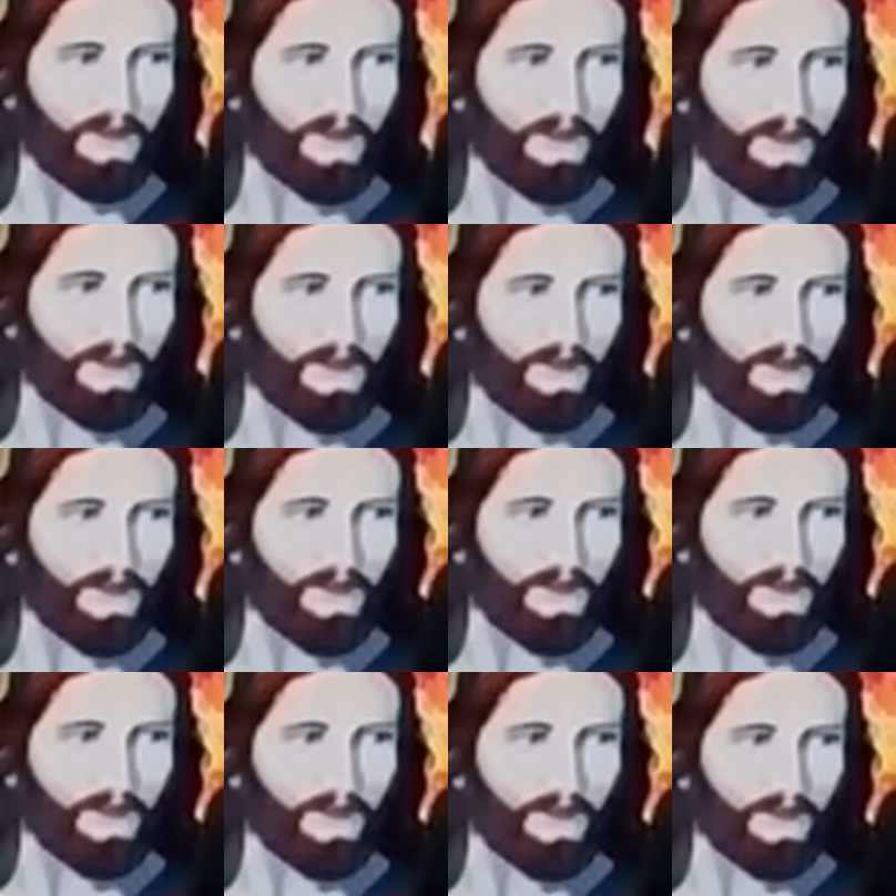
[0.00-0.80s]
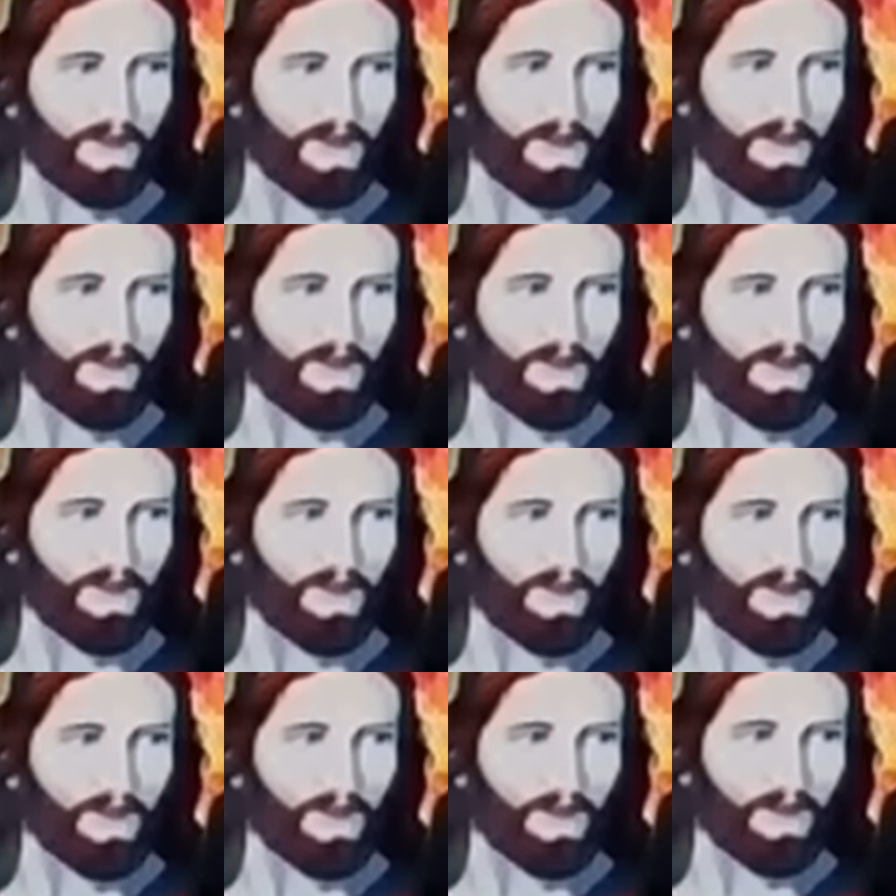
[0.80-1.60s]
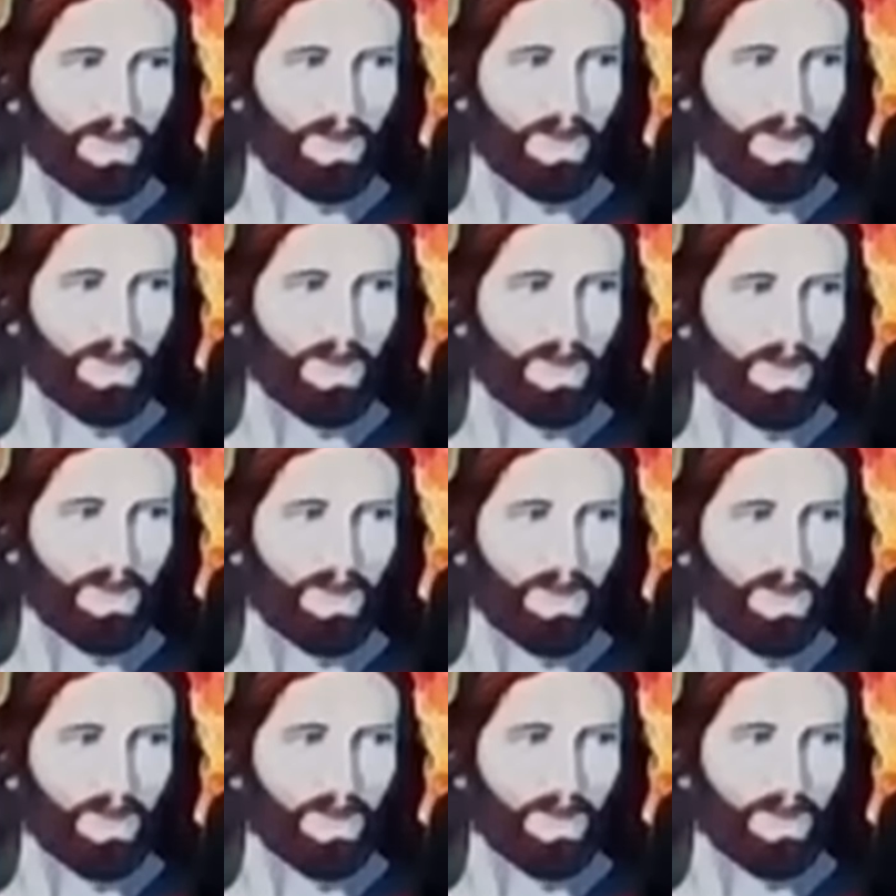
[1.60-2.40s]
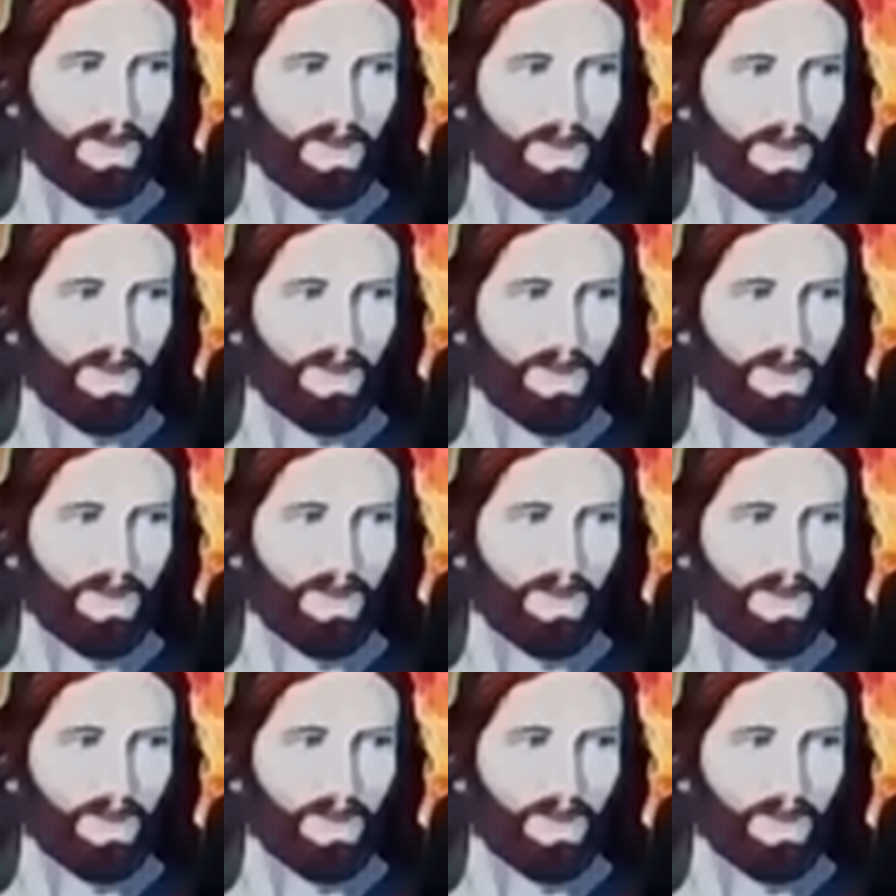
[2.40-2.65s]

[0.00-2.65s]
This person isn't speaking.